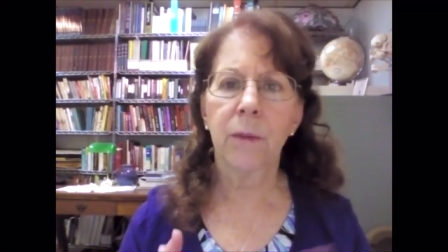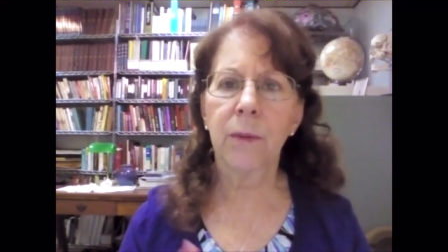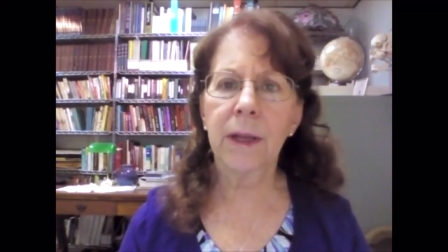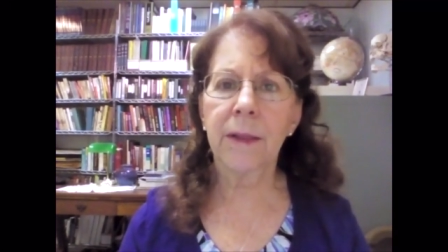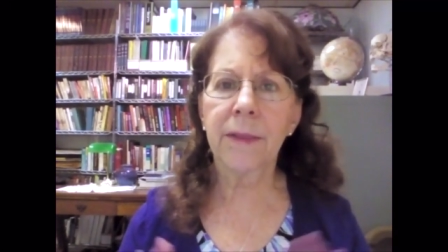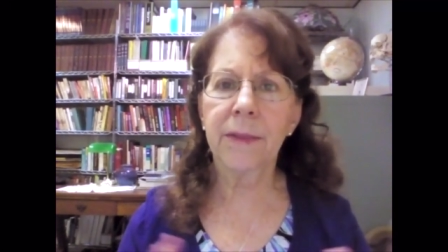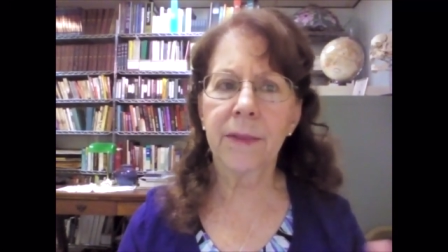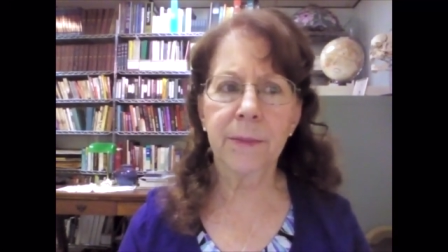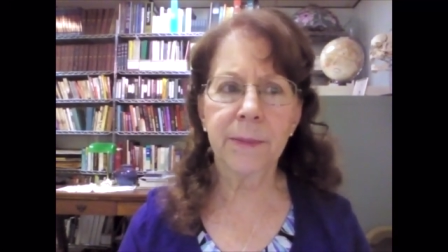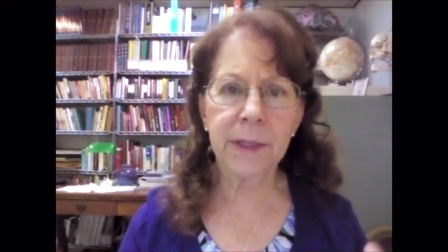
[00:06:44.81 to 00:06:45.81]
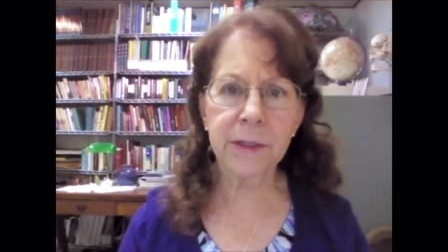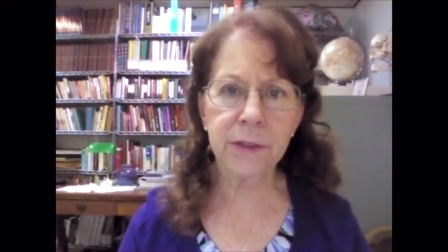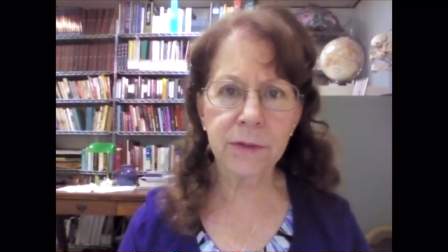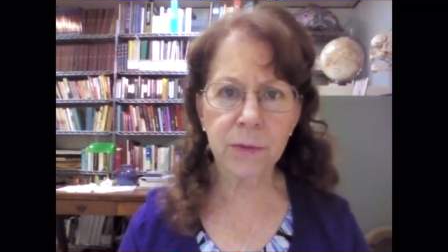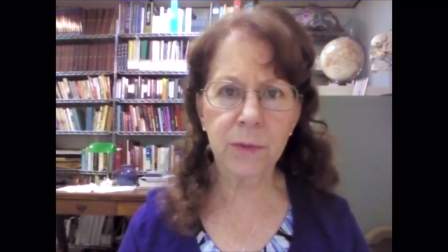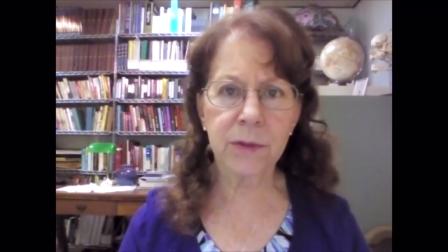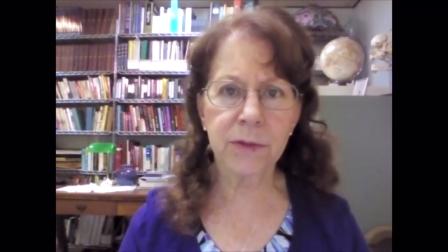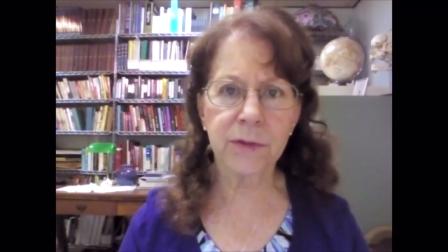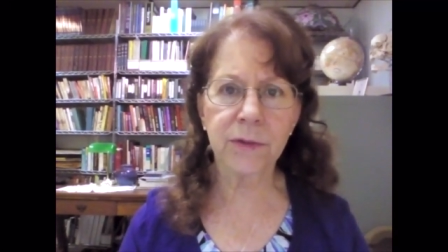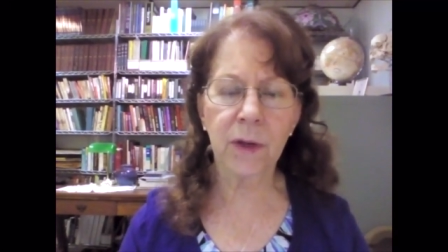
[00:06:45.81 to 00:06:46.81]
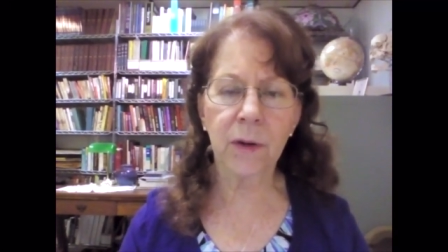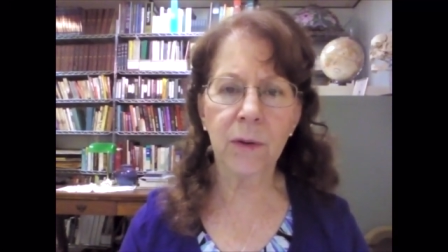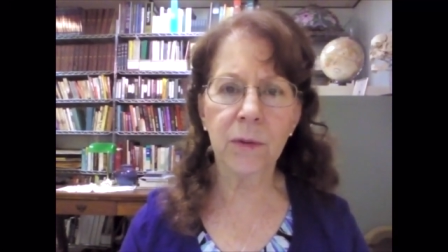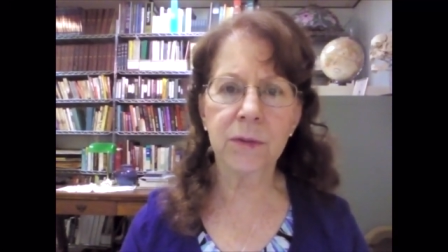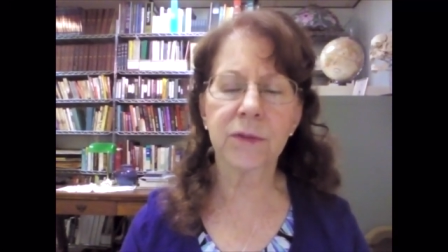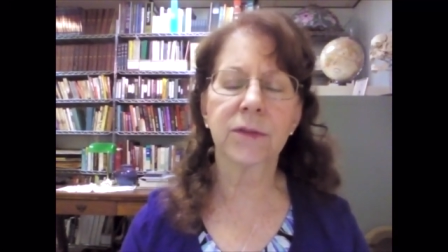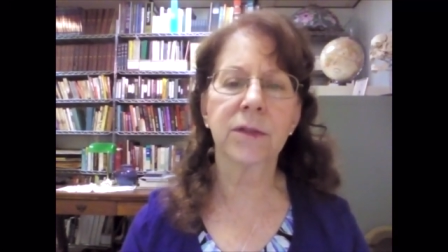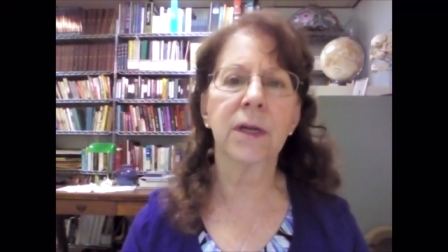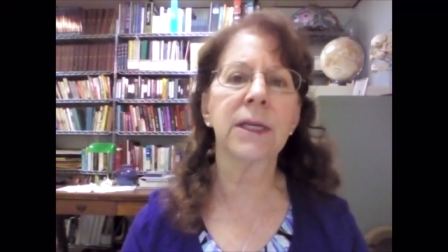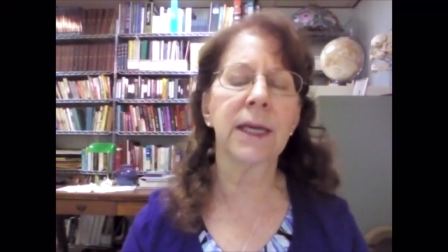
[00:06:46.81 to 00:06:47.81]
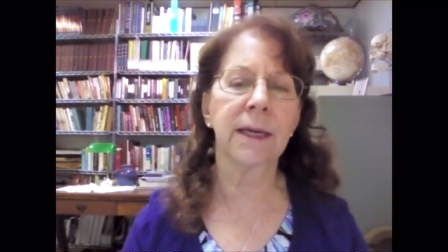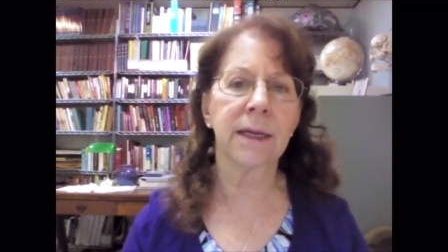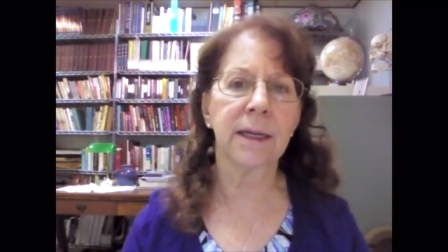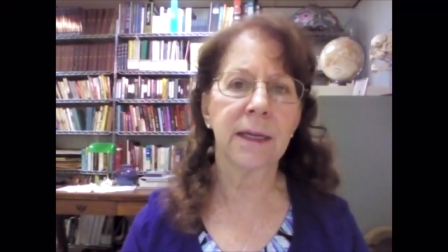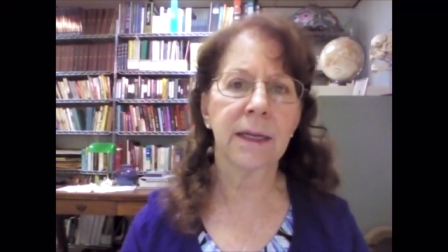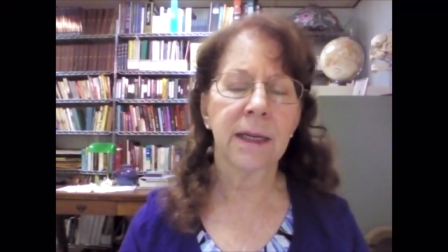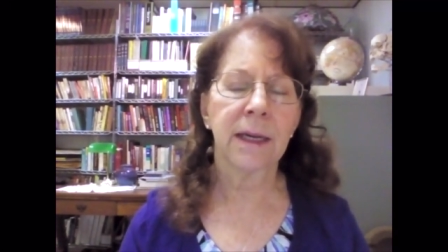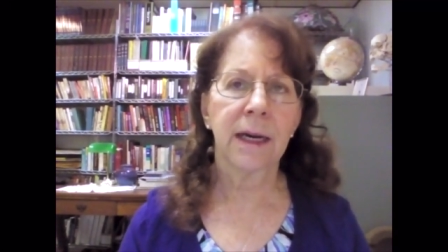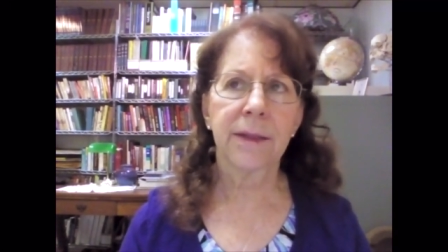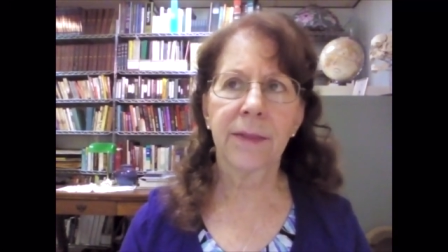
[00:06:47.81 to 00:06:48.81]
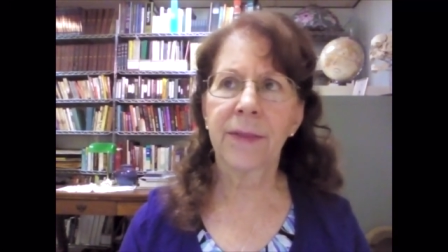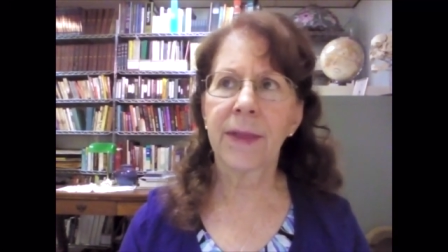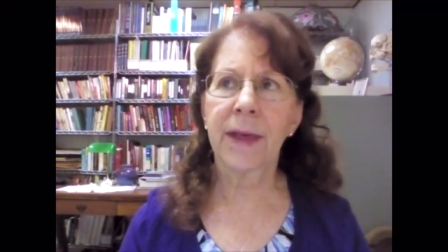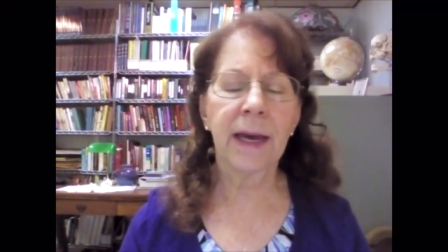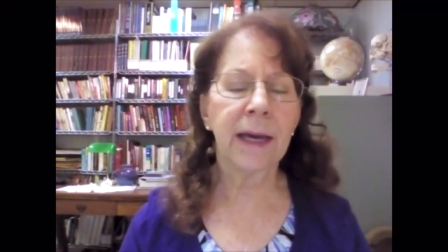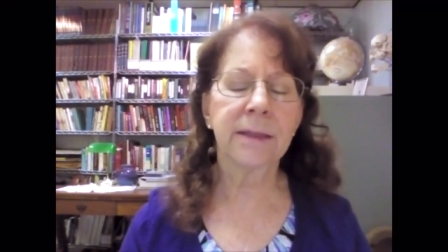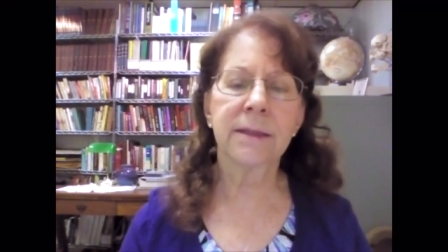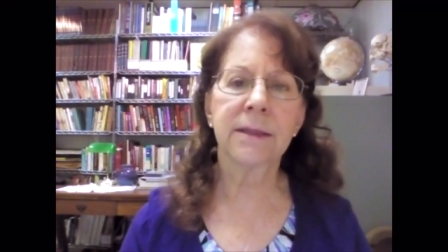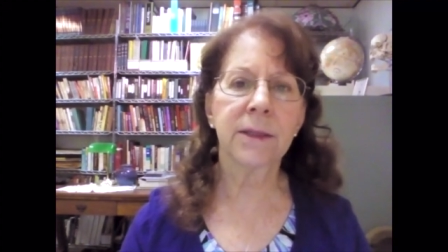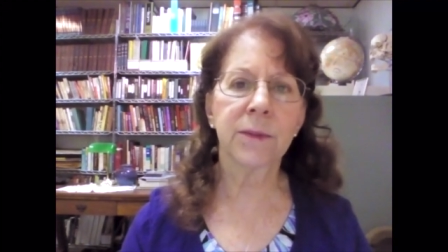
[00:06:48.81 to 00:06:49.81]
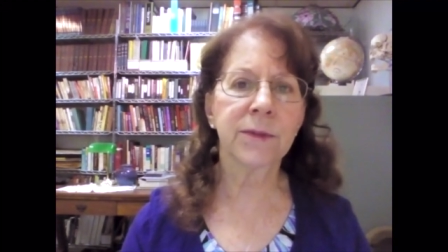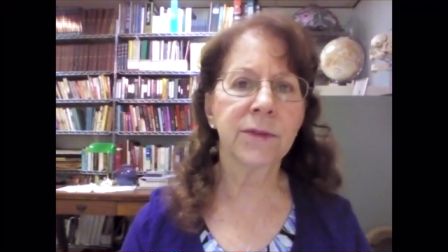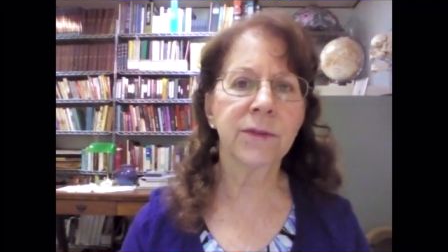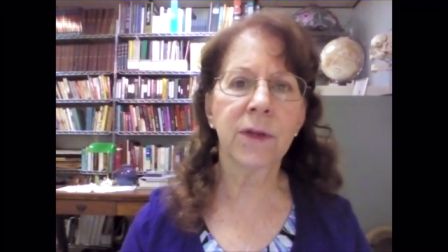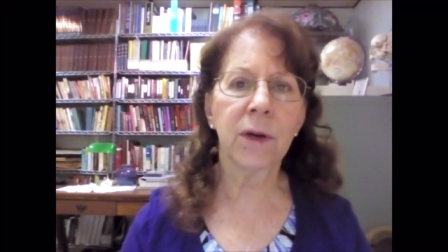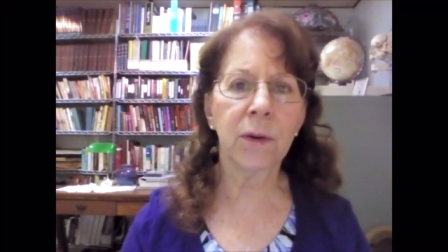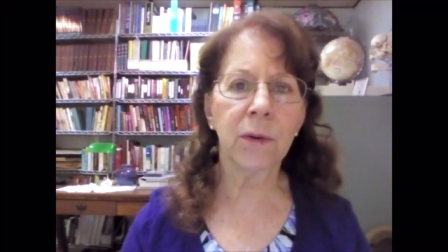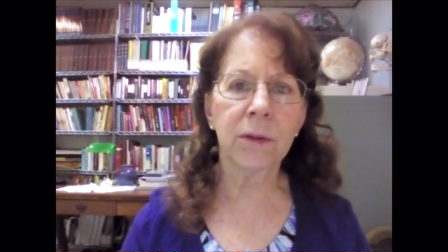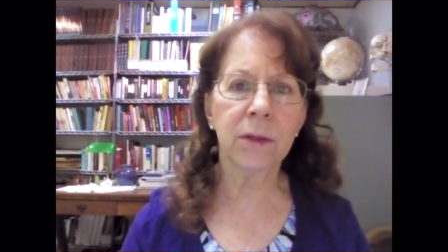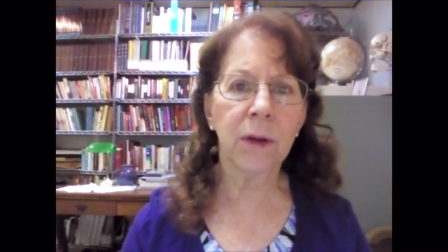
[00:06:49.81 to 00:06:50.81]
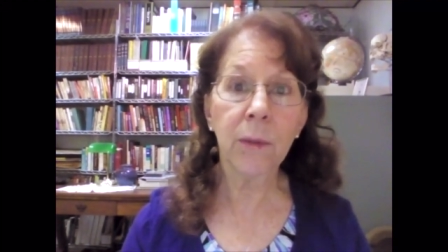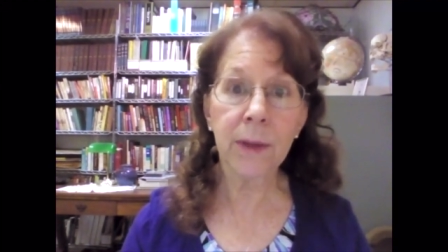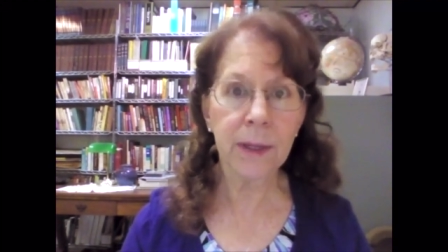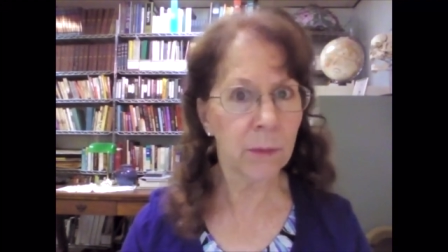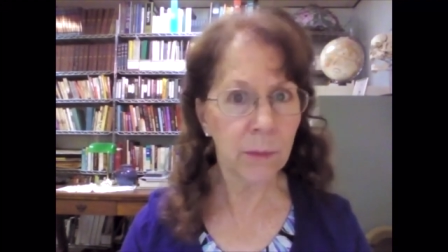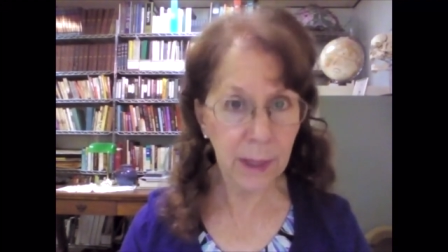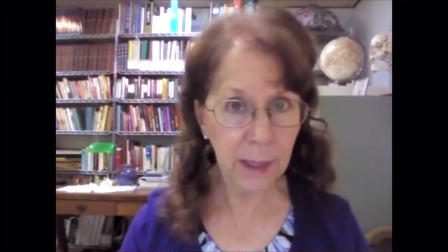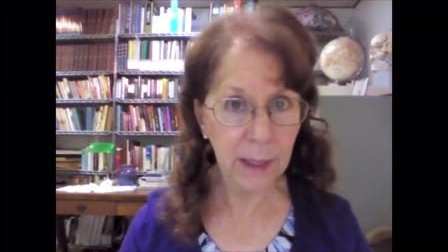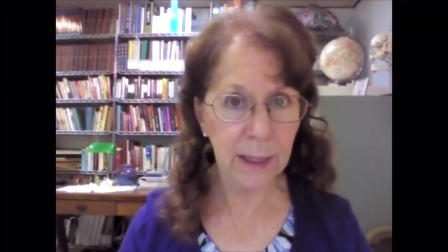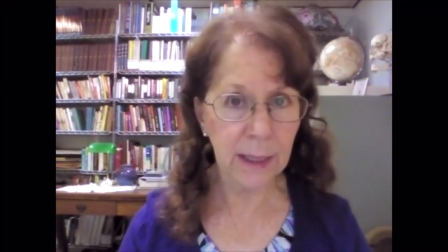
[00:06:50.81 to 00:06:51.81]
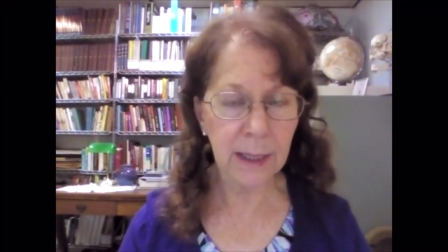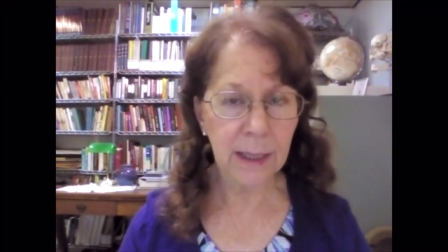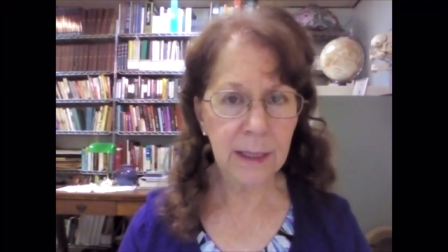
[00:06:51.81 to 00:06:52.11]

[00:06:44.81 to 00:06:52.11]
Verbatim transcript: Well, the pictures were so stunning that there was no going away.